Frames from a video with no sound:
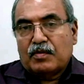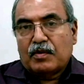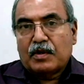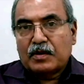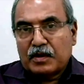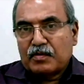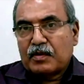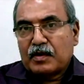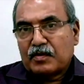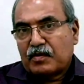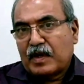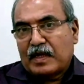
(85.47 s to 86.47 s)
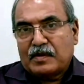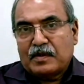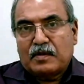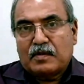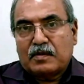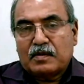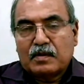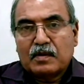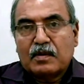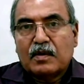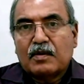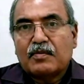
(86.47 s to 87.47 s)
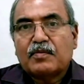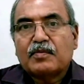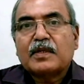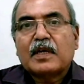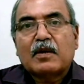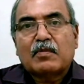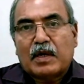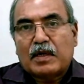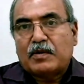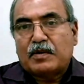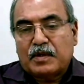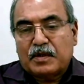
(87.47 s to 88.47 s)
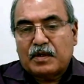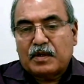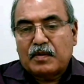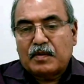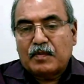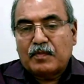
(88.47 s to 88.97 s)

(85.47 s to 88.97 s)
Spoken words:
for different facets of child malnutrition?